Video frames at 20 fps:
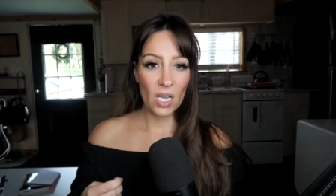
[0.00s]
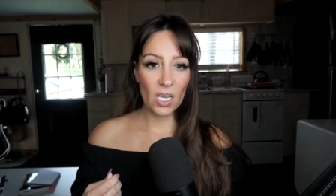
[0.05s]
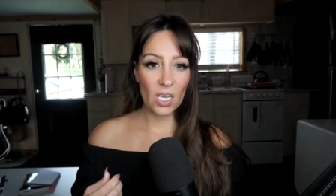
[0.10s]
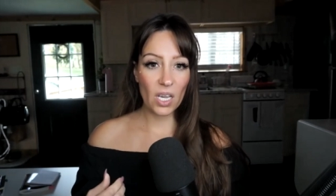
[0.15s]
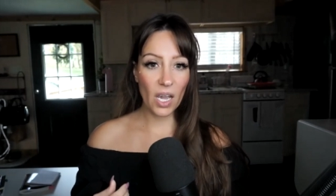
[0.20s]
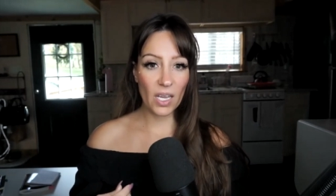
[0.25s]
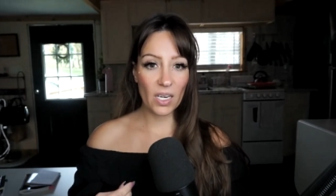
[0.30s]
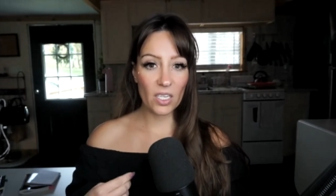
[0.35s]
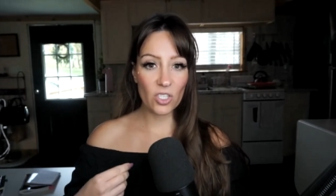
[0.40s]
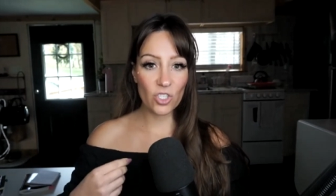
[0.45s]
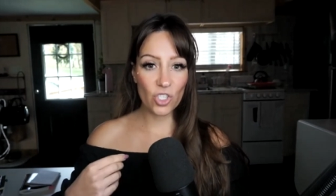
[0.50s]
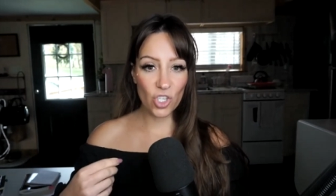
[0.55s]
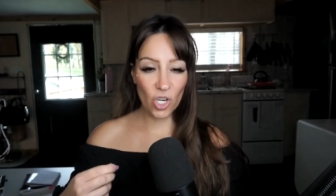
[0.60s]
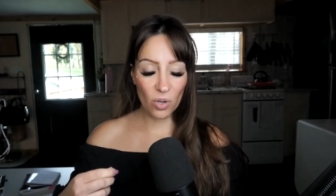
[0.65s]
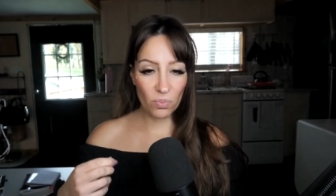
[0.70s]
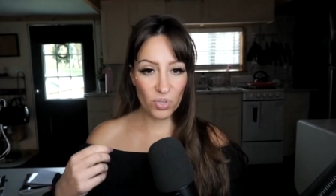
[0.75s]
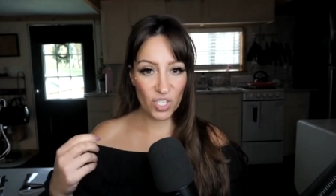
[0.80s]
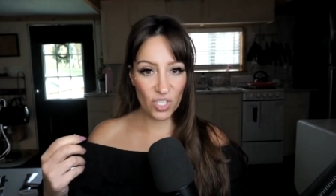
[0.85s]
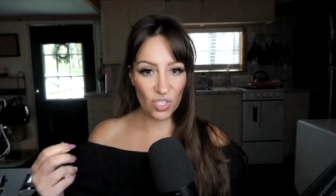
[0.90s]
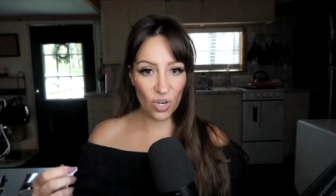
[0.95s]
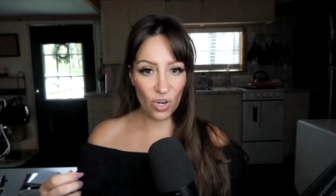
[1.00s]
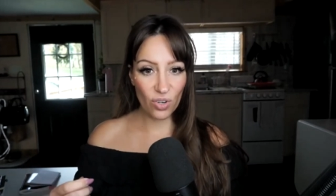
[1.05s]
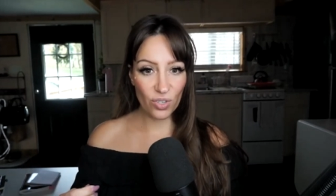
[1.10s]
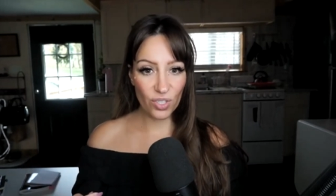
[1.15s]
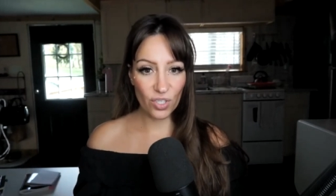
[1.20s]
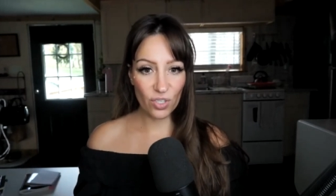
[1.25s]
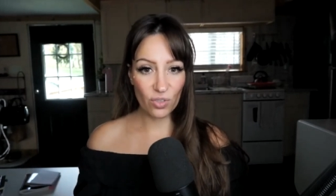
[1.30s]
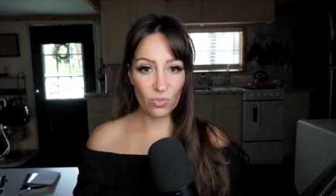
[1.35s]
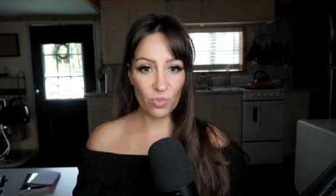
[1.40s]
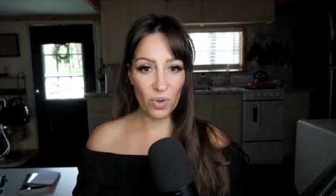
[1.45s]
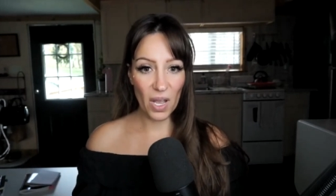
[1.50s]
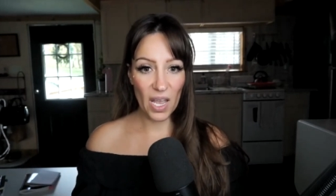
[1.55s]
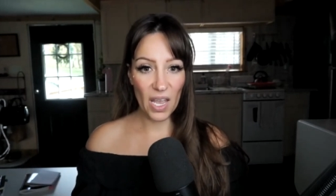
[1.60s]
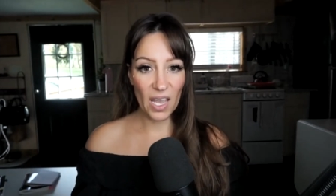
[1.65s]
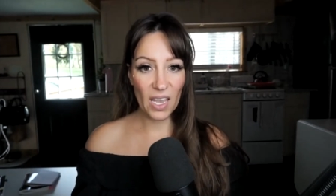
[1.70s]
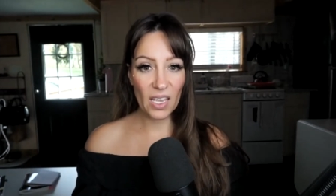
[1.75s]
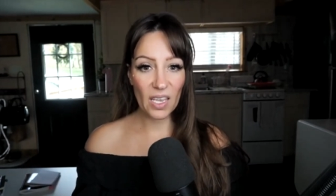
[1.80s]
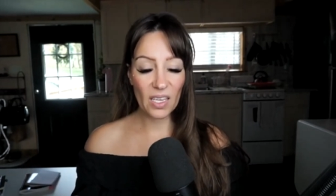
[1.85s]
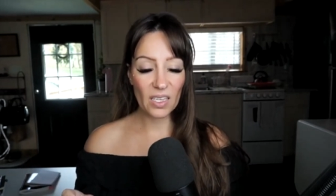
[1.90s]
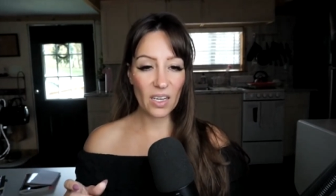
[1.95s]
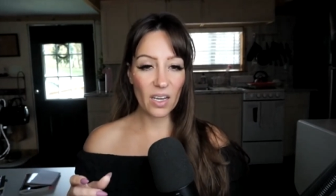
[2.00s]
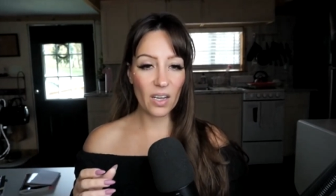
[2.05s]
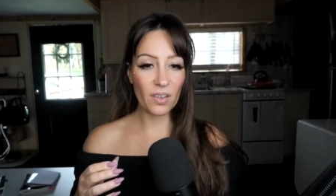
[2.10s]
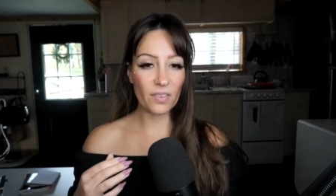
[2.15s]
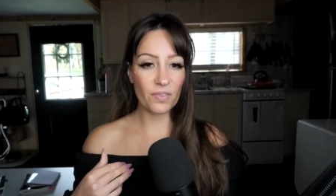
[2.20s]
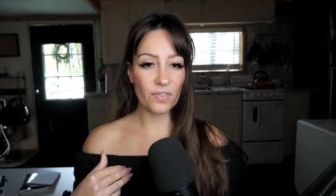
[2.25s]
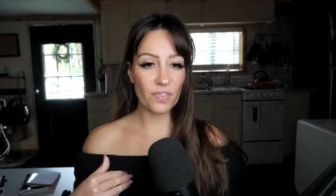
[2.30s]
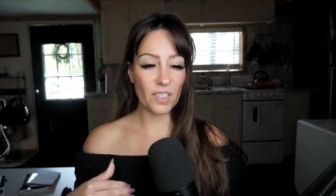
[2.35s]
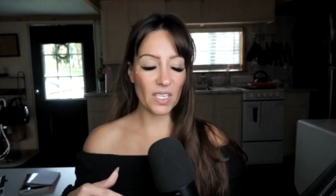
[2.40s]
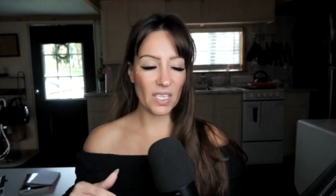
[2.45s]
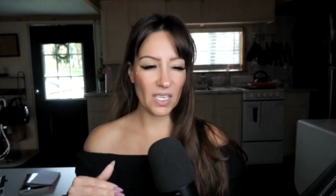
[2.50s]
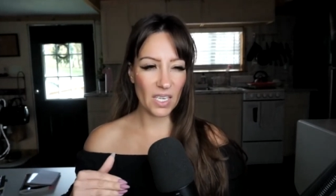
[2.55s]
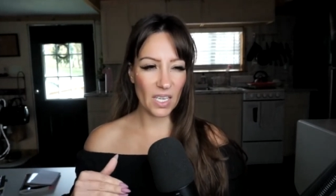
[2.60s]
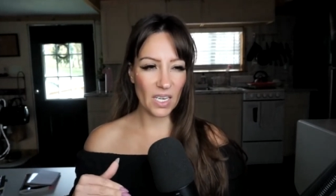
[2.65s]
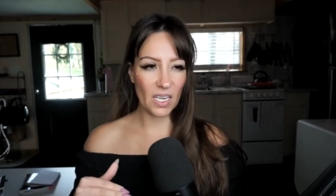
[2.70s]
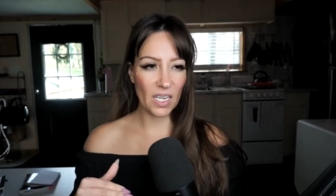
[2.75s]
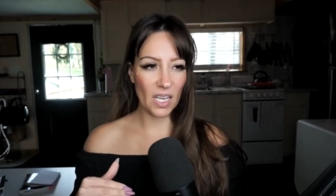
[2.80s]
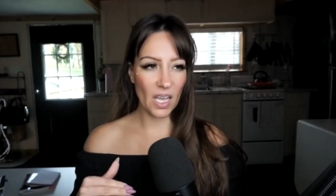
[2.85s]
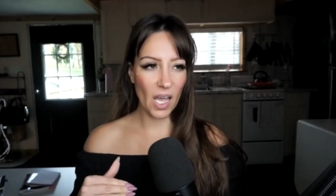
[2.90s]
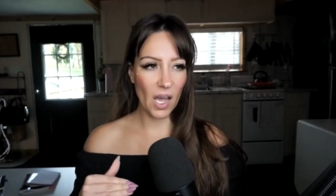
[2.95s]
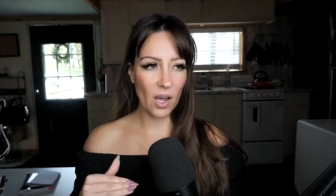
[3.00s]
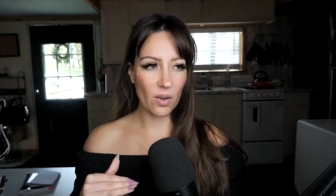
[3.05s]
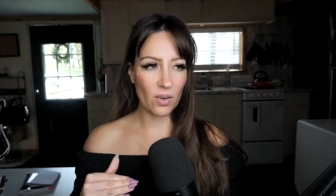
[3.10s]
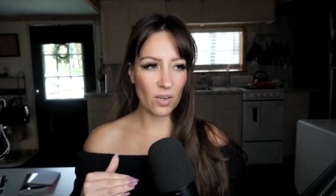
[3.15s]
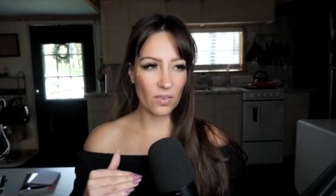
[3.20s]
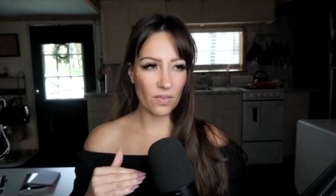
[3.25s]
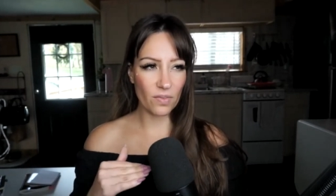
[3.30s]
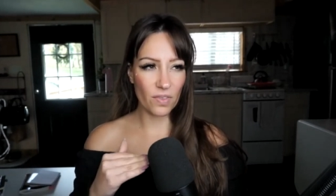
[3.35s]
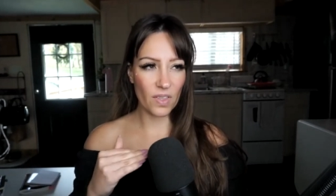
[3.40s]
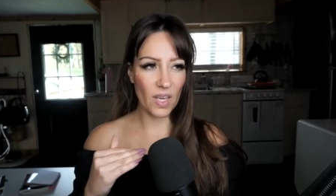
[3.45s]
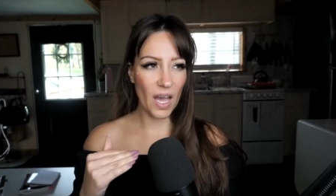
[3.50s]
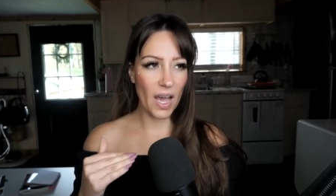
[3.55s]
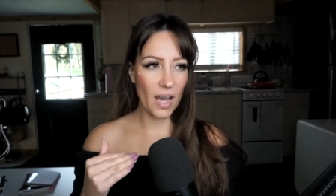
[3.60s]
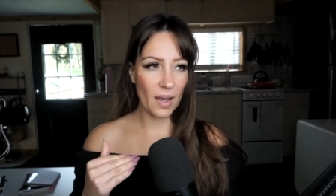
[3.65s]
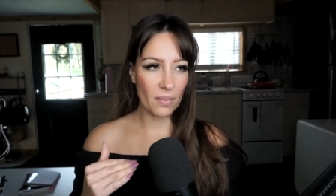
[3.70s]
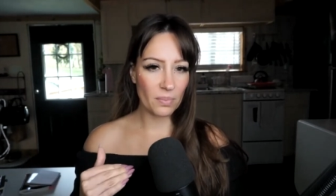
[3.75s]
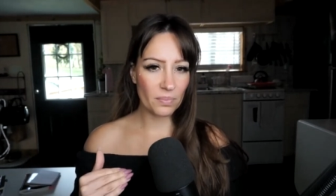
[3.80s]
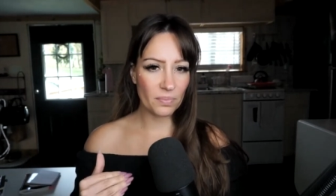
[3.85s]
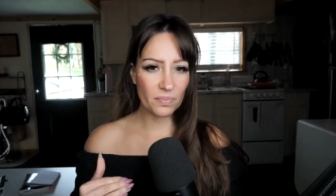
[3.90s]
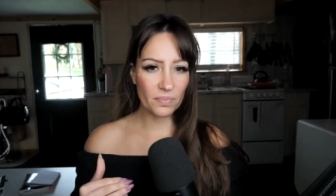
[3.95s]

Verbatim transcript: kind of jumpstart your way of getting out of that